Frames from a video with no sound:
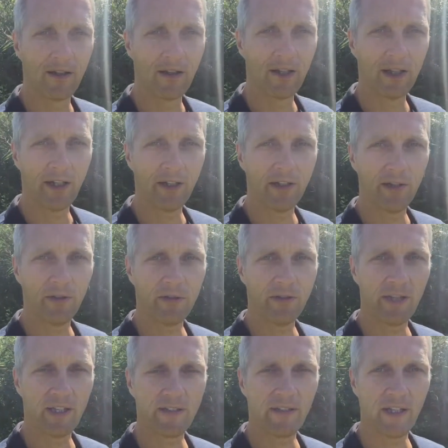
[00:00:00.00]
And use it
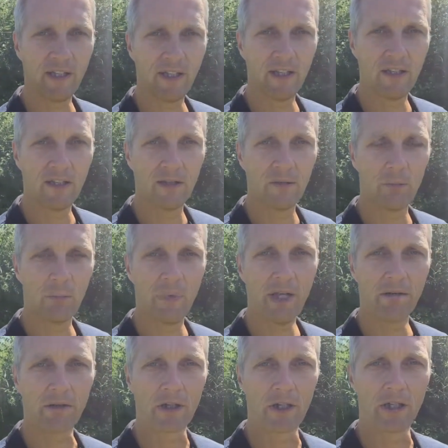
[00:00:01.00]
as a
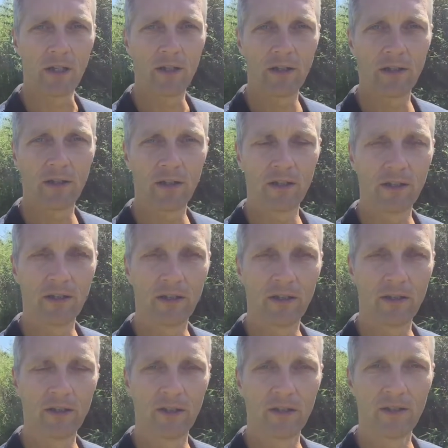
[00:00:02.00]
mirror
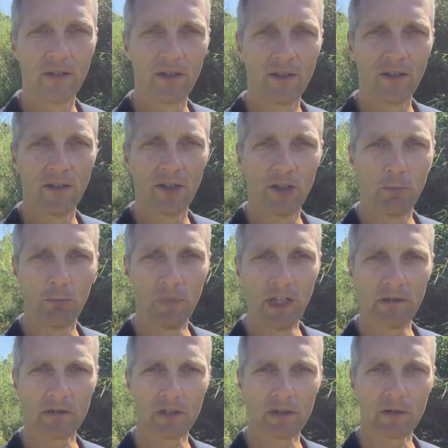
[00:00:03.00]

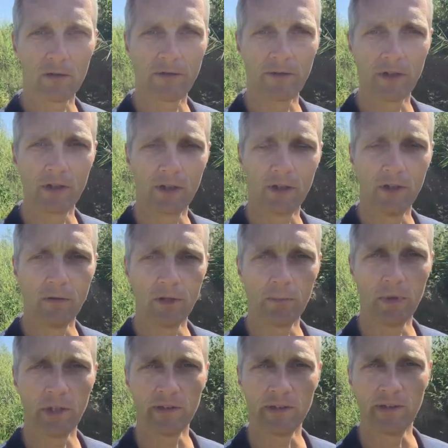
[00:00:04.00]
of your own
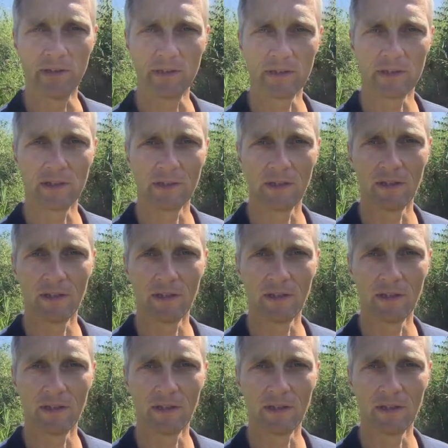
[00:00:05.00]
abundance.